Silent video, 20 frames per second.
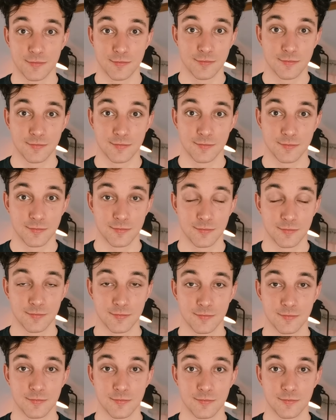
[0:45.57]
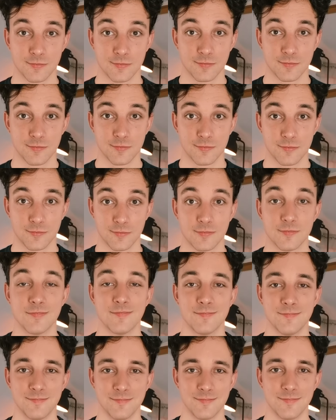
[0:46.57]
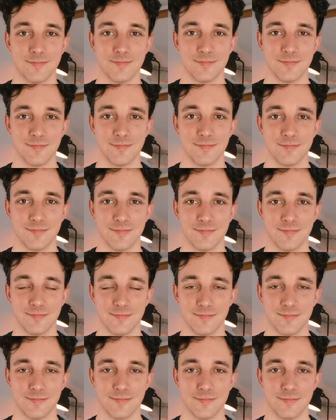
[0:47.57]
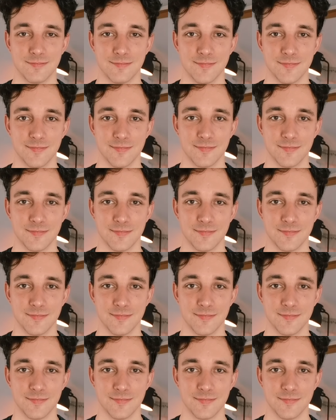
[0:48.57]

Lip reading: (no one is talking)